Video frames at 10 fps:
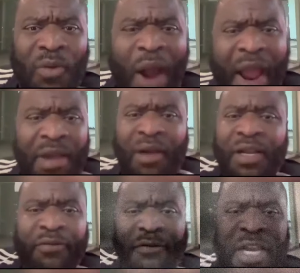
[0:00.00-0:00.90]
Why are y'all
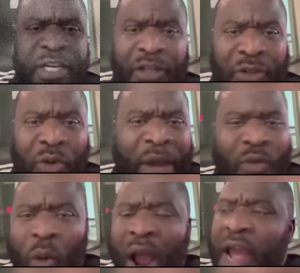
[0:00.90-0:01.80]
conflating the two?
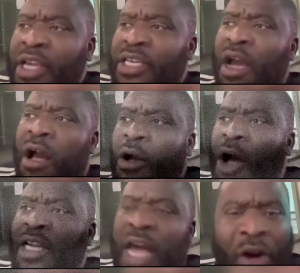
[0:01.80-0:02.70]
And why are
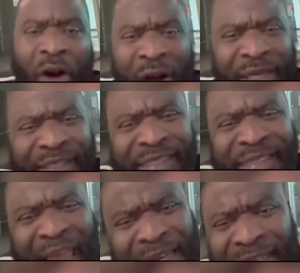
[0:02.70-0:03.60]
y'all, a lot of artists,
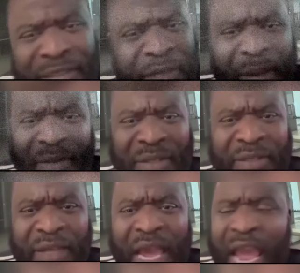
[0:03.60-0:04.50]
silent about
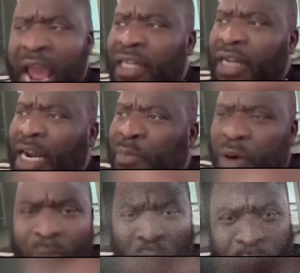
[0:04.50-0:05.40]
this? And a lot of
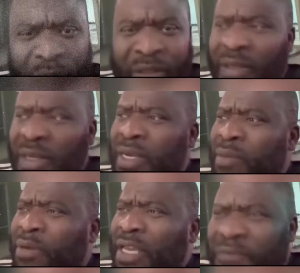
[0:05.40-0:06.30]
promoters,
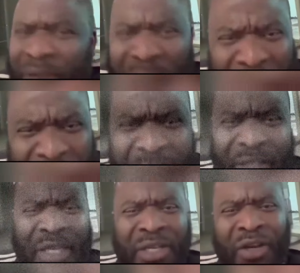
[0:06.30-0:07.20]
event
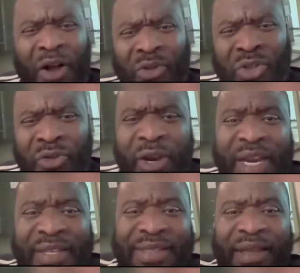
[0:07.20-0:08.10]
planners in the culture,
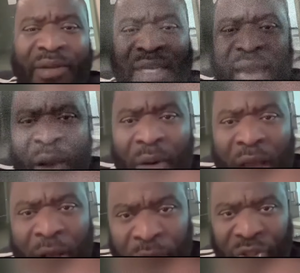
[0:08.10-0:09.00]
they're insulting our
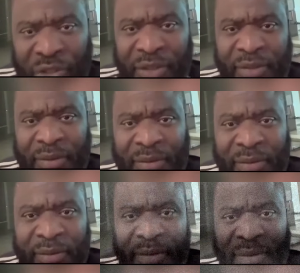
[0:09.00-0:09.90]
culture.
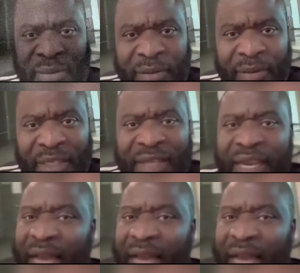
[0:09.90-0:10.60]
This ain't